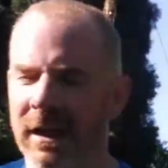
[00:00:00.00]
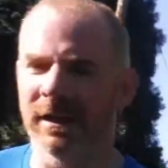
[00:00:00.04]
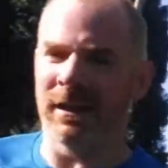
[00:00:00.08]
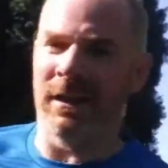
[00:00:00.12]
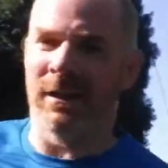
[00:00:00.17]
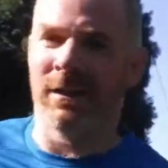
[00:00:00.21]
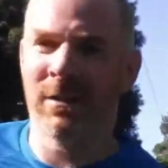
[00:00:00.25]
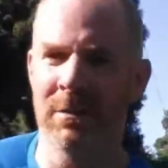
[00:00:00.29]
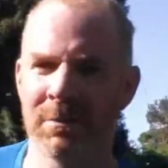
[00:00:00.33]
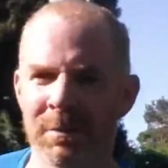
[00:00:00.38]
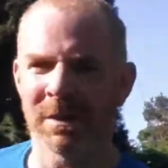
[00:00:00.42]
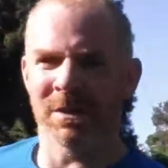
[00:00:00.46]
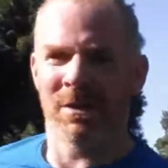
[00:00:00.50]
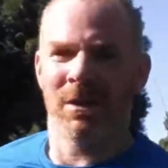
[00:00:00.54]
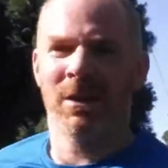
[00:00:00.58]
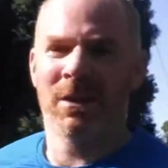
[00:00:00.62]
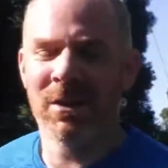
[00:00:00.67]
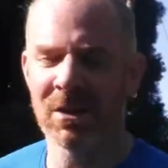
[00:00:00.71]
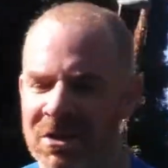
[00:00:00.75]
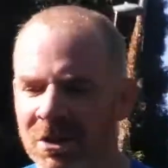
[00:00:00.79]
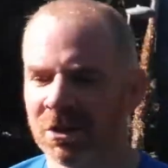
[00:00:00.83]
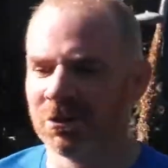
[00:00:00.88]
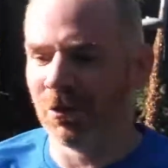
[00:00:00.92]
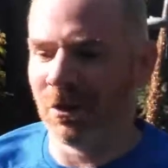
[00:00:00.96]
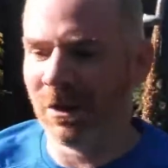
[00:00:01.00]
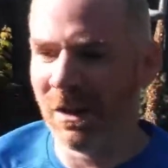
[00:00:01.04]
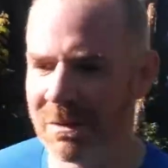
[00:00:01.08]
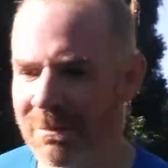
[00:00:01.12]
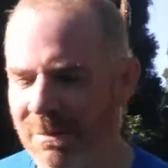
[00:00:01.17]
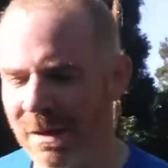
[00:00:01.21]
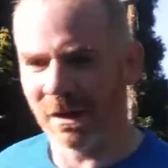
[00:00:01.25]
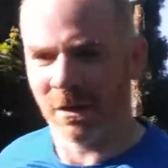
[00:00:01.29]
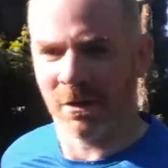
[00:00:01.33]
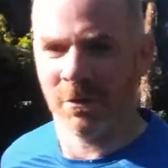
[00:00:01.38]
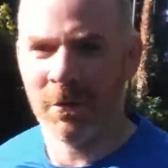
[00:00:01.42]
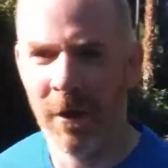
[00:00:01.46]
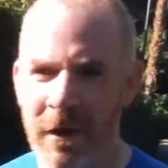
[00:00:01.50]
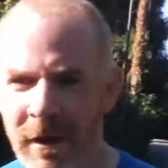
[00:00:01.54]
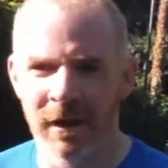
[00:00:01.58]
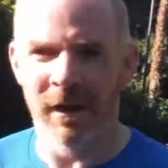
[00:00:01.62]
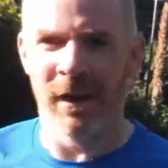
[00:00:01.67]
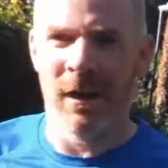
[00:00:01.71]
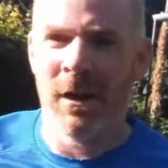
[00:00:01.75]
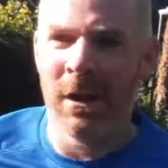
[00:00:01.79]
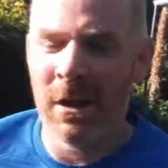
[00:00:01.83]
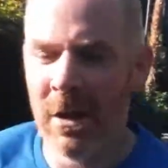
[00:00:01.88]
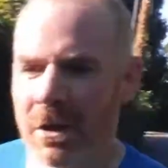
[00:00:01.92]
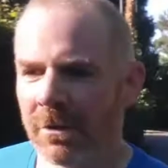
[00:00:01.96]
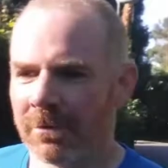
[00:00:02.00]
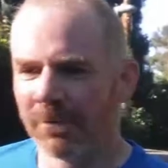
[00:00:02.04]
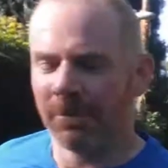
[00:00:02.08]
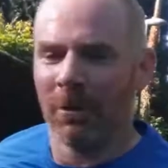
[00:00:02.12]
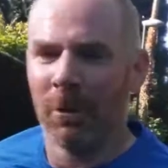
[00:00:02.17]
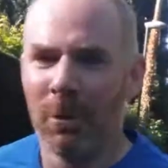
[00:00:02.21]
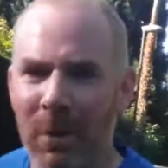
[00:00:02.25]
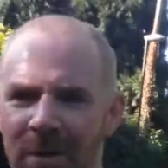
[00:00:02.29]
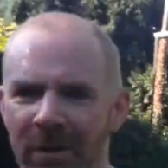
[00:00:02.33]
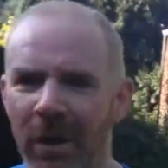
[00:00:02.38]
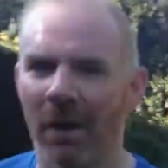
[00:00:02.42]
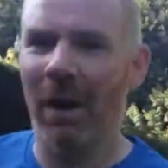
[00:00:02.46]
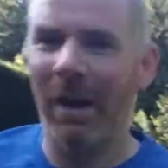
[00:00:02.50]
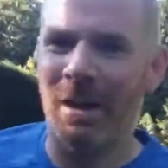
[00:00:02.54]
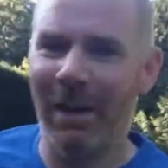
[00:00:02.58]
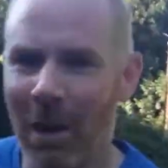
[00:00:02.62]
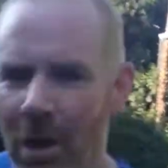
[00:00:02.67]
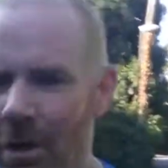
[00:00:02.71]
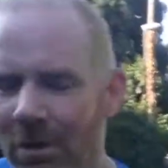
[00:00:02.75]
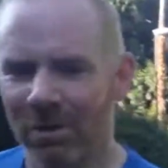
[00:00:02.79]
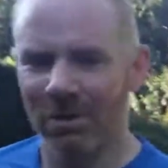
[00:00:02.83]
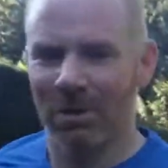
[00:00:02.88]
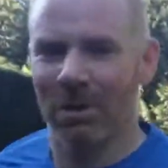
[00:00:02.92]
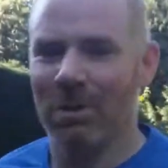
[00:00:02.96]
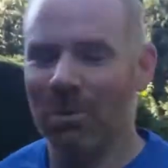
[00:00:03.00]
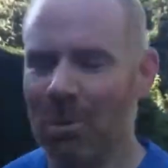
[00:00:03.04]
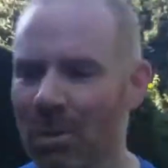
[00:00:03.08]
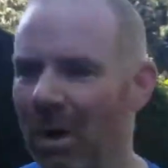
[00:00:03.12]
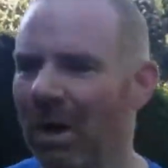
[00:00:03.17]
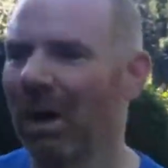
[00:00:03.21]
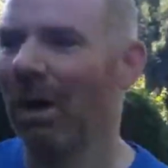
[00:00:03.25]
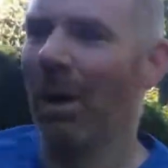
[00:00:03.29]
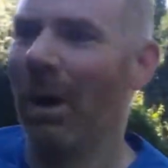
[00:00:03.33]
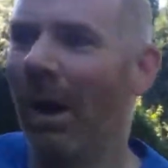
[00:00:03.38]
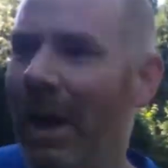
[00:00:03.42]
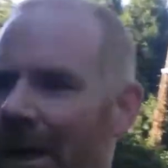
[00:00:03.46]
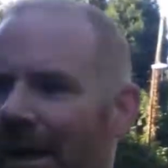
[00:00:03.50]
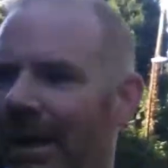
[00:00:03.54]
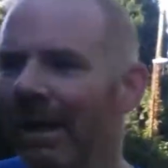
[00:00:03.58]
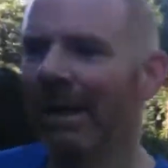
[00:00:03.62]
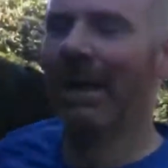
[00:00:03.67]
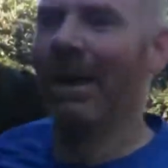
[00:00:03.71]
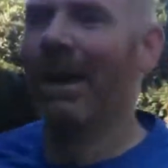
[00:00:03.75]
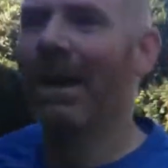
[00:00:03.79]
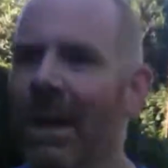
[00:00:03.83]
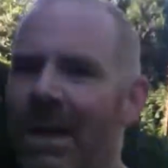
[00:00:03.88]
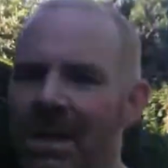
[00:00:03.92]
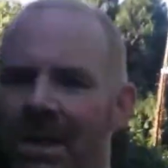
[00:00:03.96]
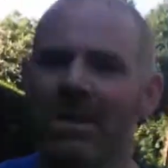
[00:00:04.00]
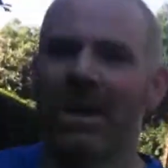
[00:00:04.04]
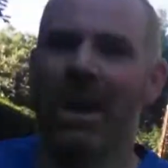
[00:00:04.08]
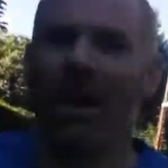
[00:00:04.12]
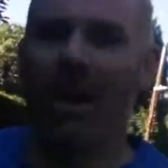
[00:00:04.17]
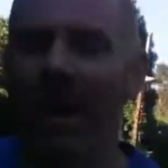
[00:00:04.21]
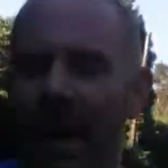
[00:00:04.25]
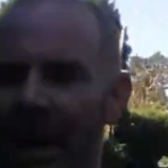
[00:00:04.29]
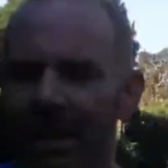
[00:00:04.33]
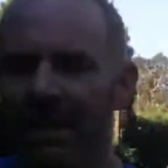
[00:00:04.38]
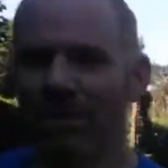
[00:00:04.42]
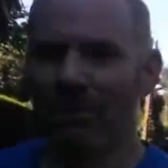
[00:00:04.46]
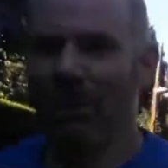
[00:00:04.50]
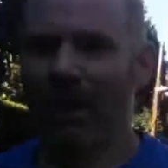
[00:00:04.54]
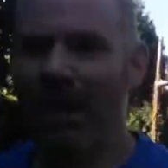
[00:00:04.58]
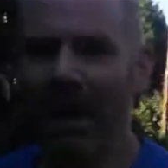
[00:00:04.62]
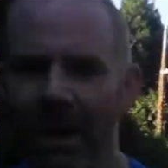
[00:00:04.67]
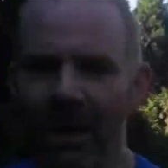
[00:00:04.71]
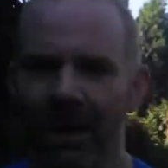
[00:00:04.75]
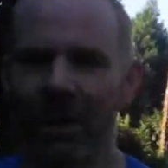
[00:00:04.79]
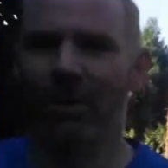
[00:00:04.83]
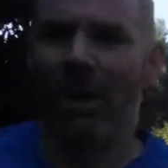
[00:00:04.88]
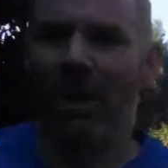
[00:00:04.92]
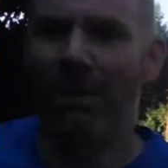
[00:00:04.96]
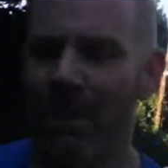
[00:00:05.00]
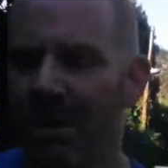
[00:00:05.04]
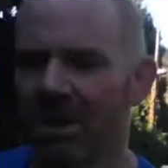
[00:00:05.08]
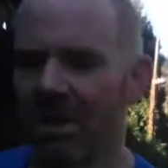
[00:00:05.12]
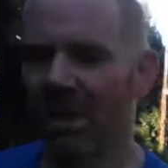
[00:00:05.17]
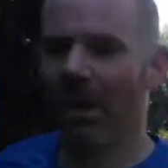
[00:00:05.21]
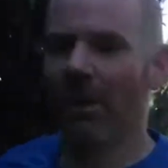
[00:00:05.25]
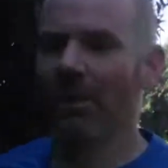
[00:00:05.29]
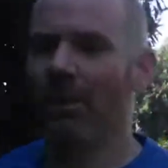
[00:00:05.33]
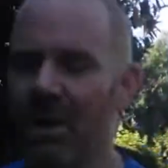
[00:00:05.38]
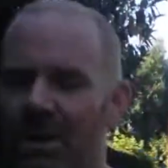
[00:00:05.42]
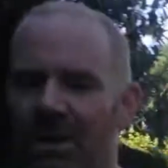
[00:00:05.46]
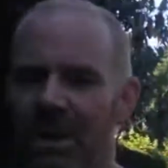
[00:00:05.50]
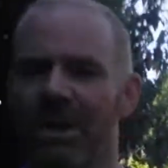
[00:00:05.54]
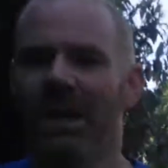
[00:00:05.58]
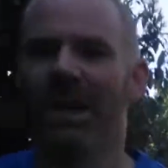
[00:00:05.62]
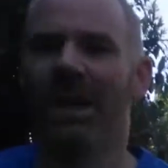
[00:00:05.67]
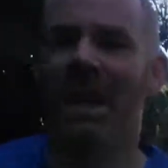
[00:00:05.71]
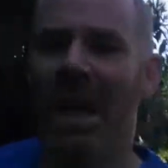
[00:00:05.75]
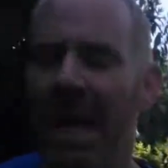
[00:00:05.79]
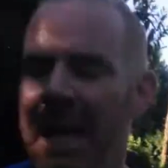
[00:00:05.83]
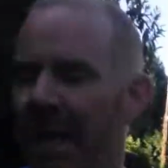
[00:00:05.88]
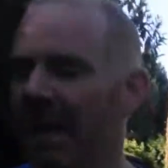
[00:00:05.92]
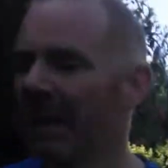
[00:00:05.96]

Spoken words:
especially considering the amount of fluid that I'd lost as well. So I had to rehydrate myself, which I did,